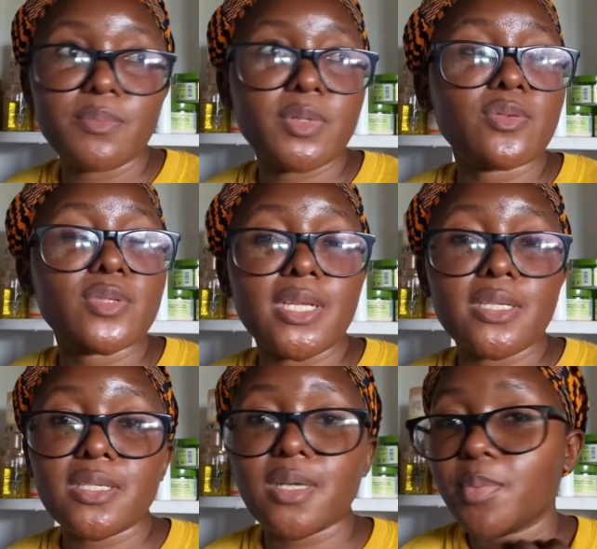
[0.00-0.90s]
because I
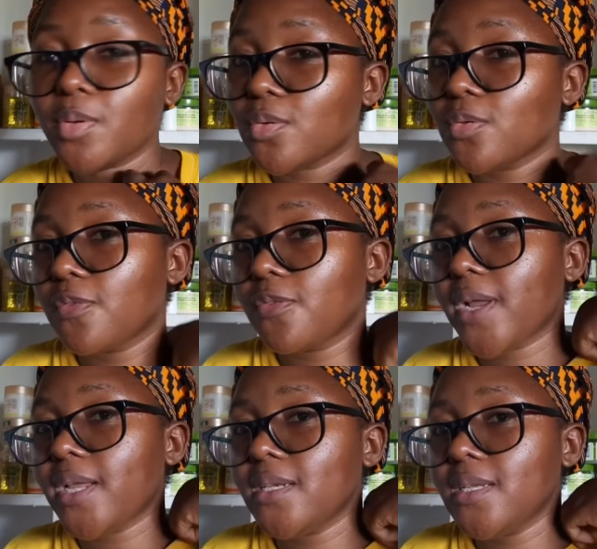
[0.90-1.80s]
didn't upload on
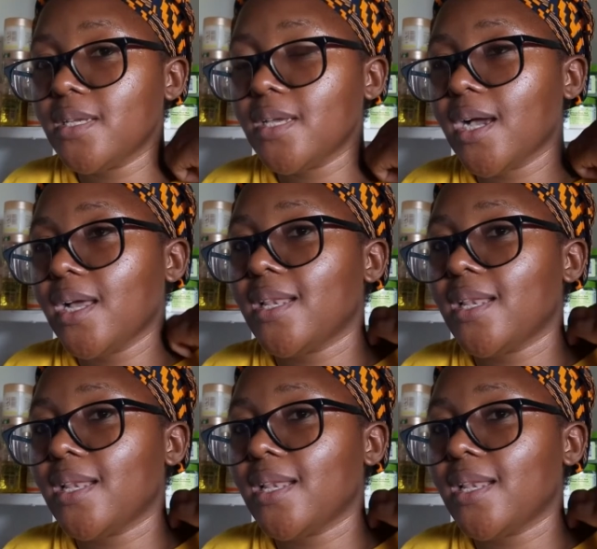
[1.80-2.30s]
Friday.